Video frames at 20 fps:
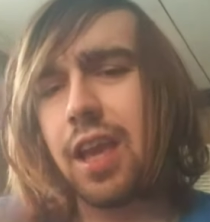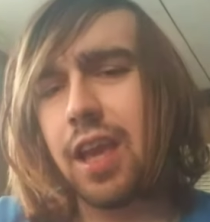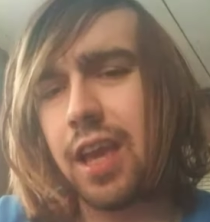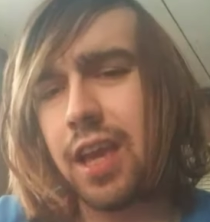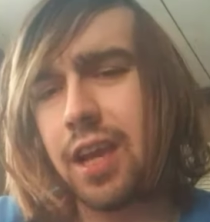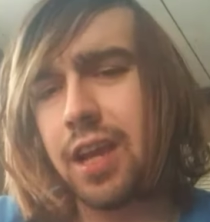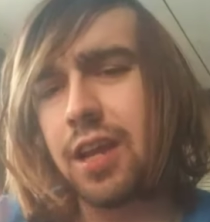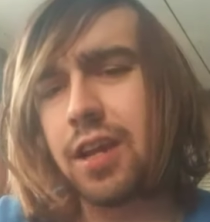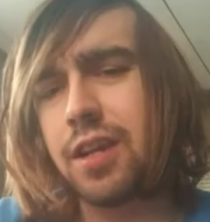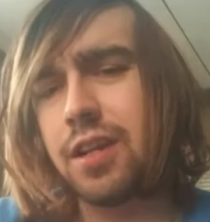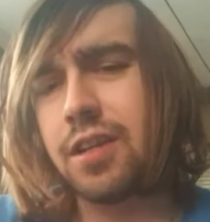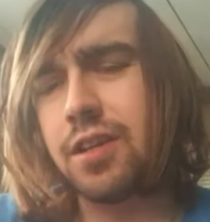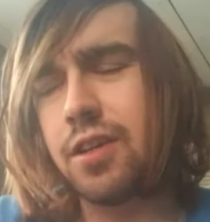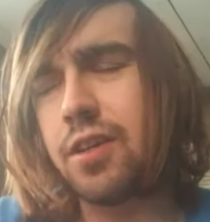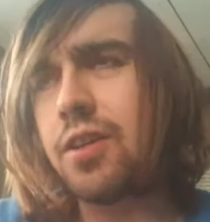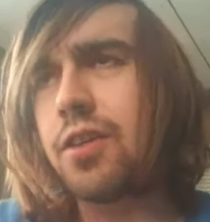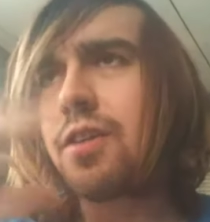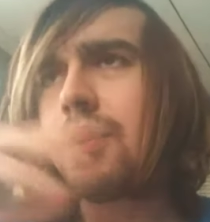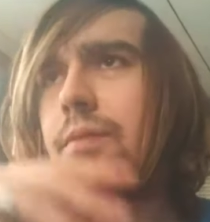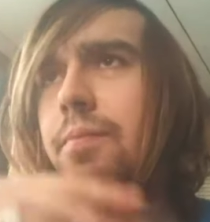
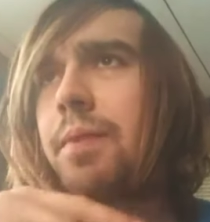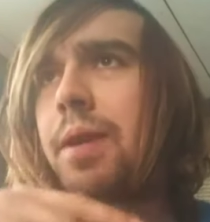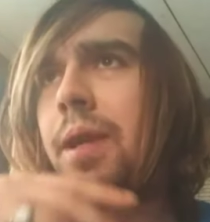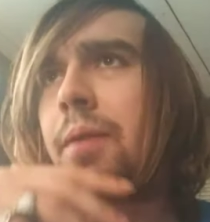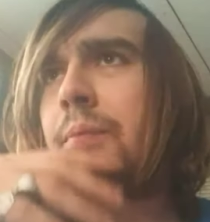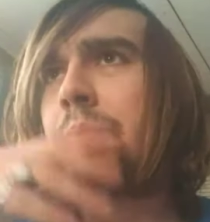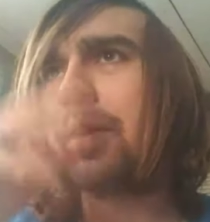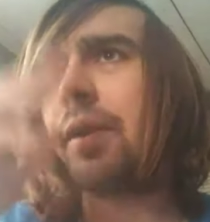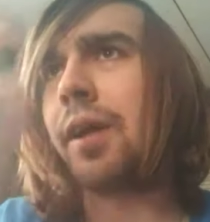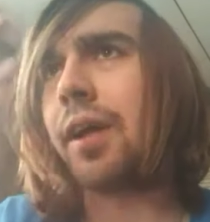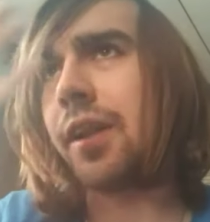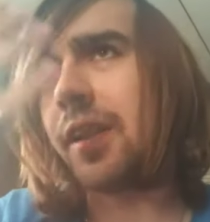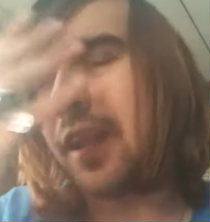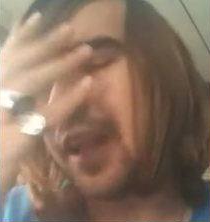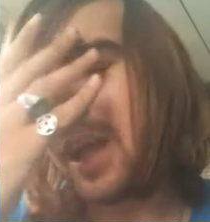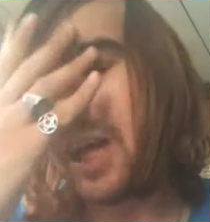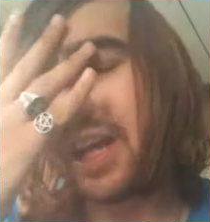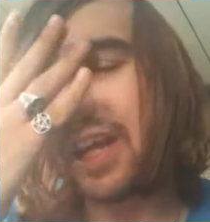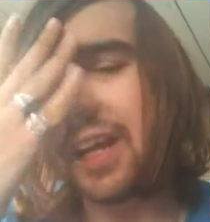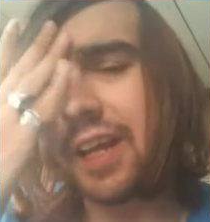and people
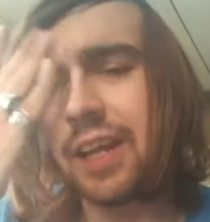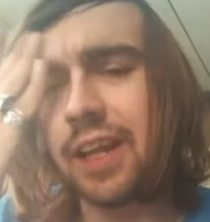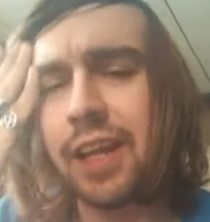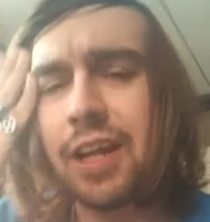online.